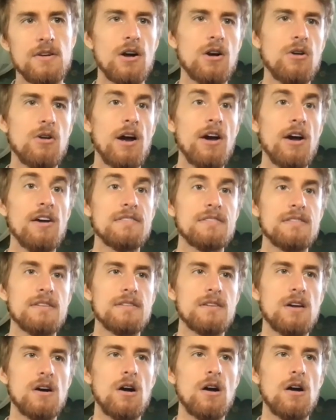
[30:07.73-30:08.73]
So Aquarius
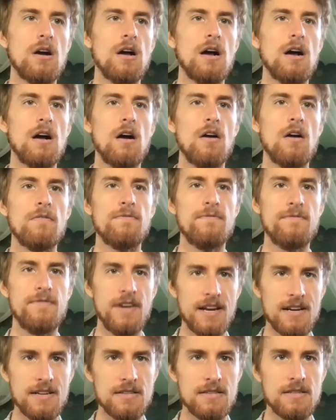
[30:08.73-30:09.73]
is our
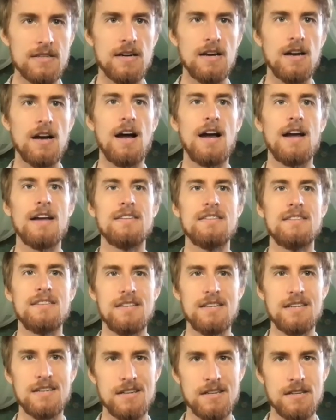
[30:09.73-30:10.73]
fixed
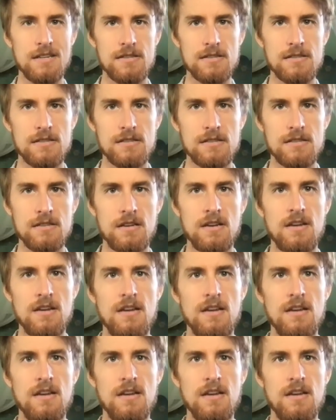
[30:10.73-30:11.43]
ideas.